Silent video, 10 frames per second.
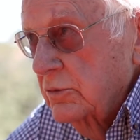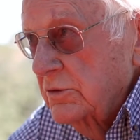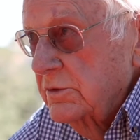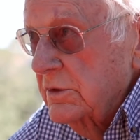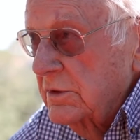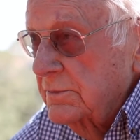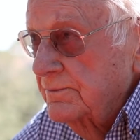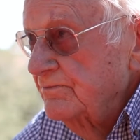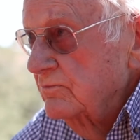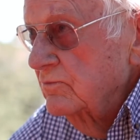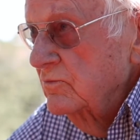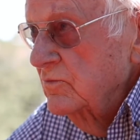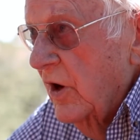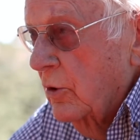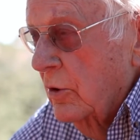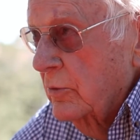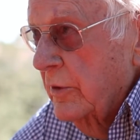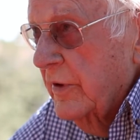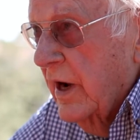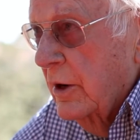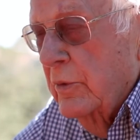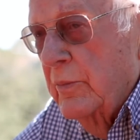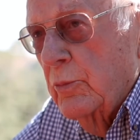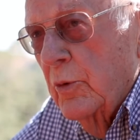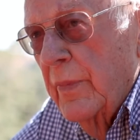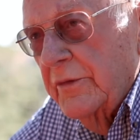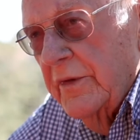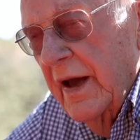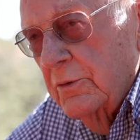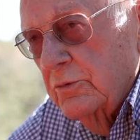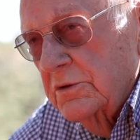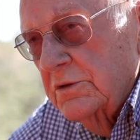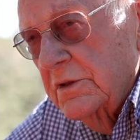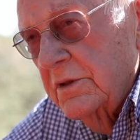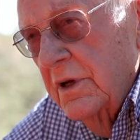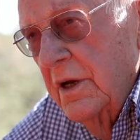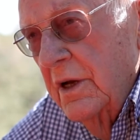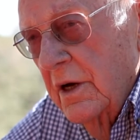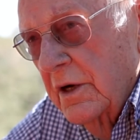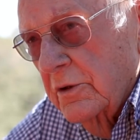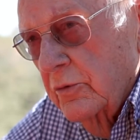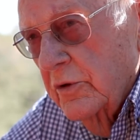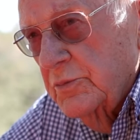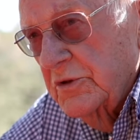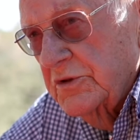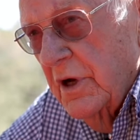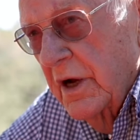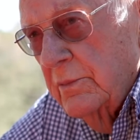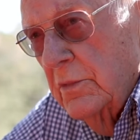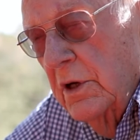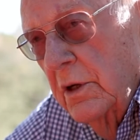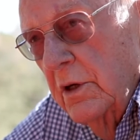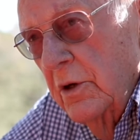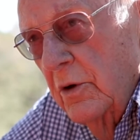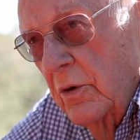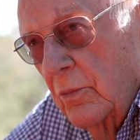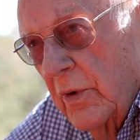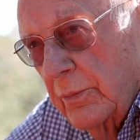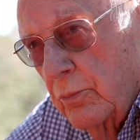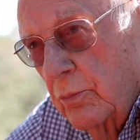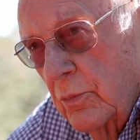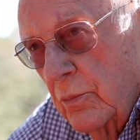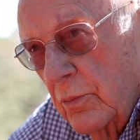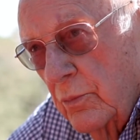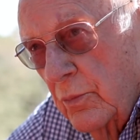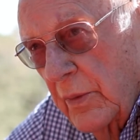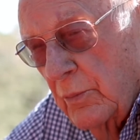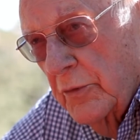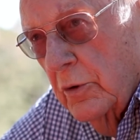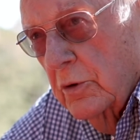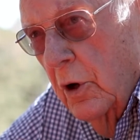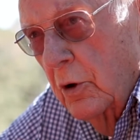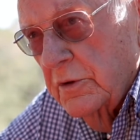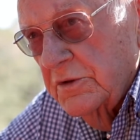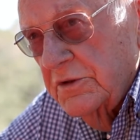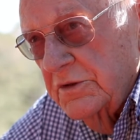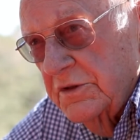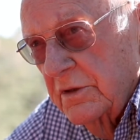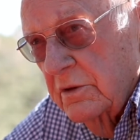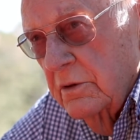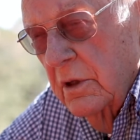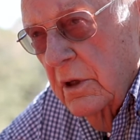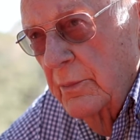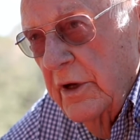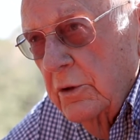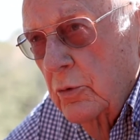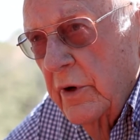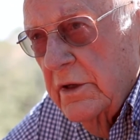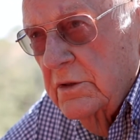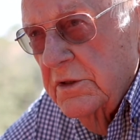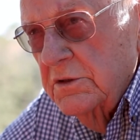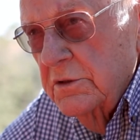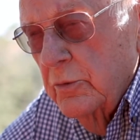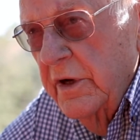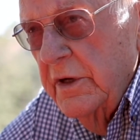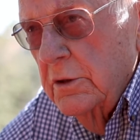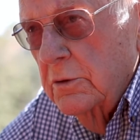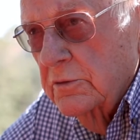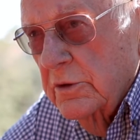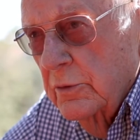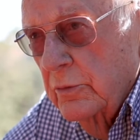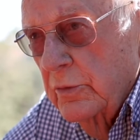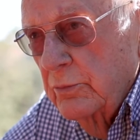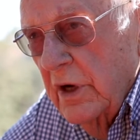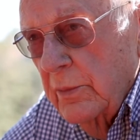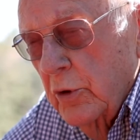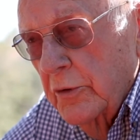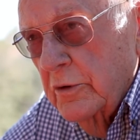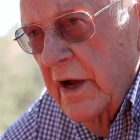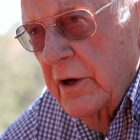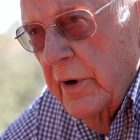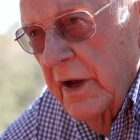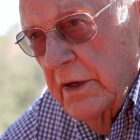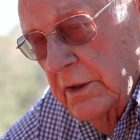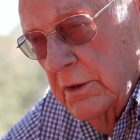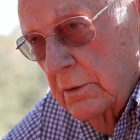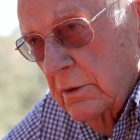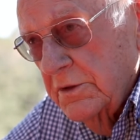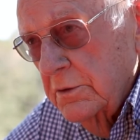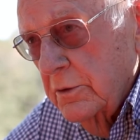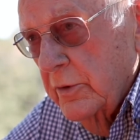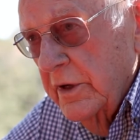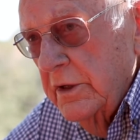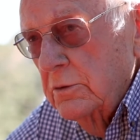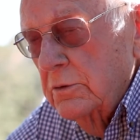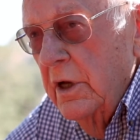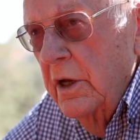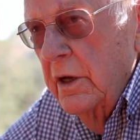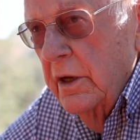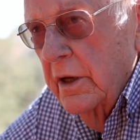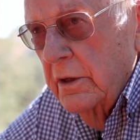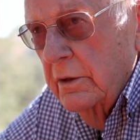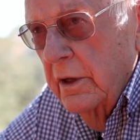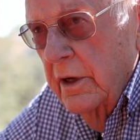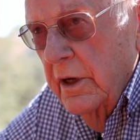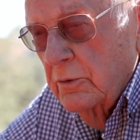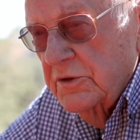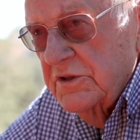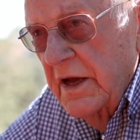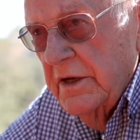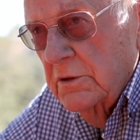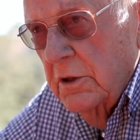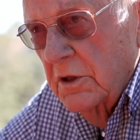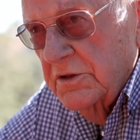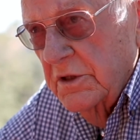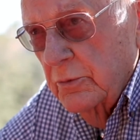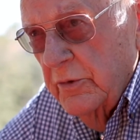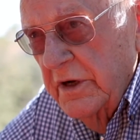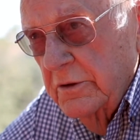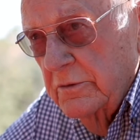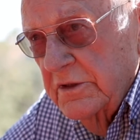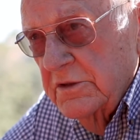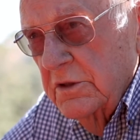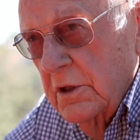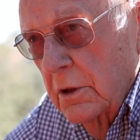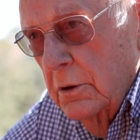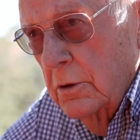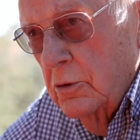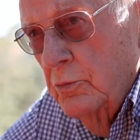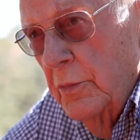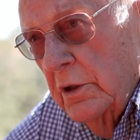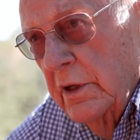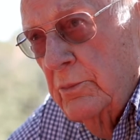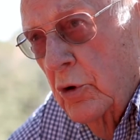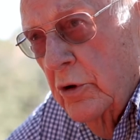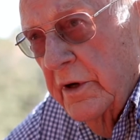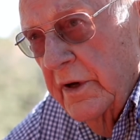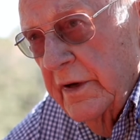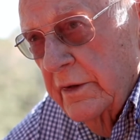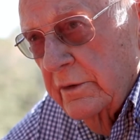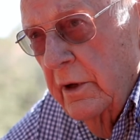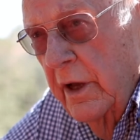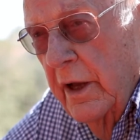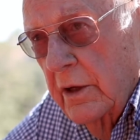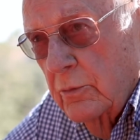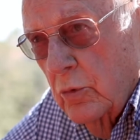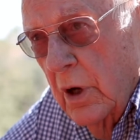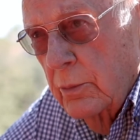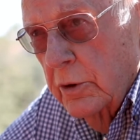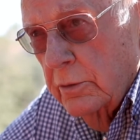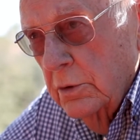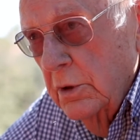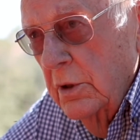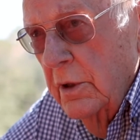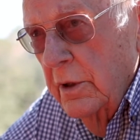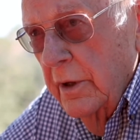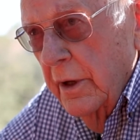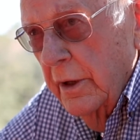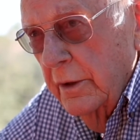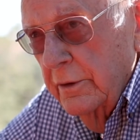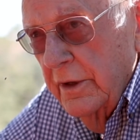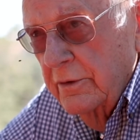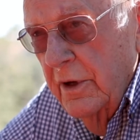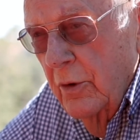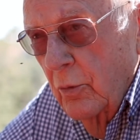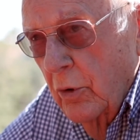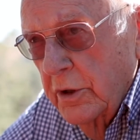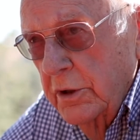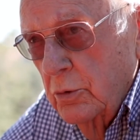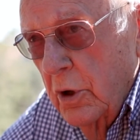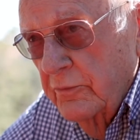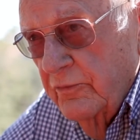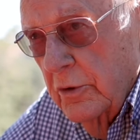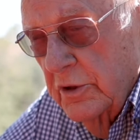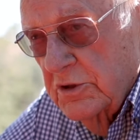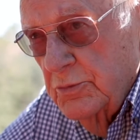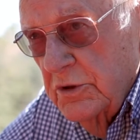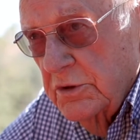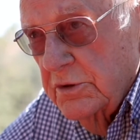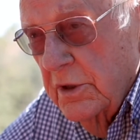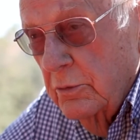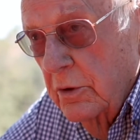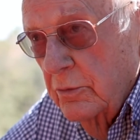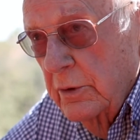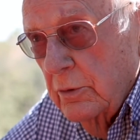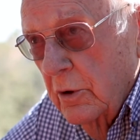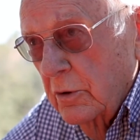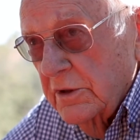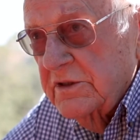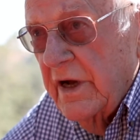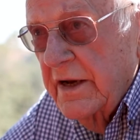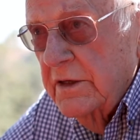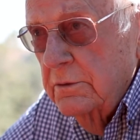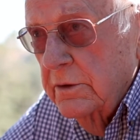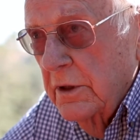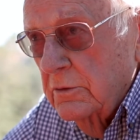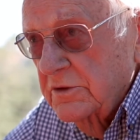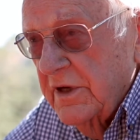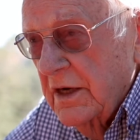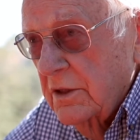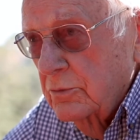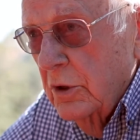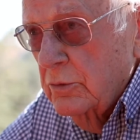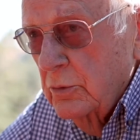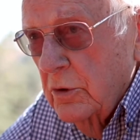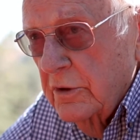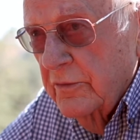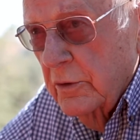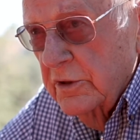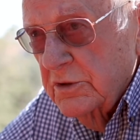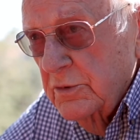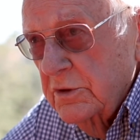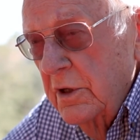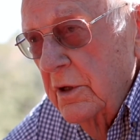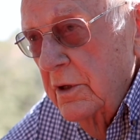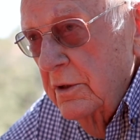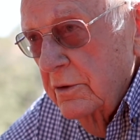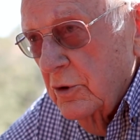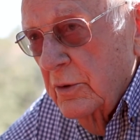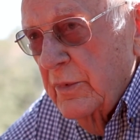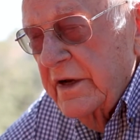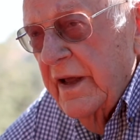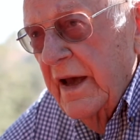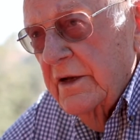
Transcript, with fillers: was. the um, only thing I remember about that was that on Christmas time, my my mother called us and said, "Come in quick and listen to the radio." And so my brother and I ran in and listened to the radio, and here was Santa Claus on the radio, and he says, "Hello, Billy Boy and and Robert," and he says, "What do you want for Christmas?" And we were all excited and telling Santa what we wanted for Christmas. Turned out my dad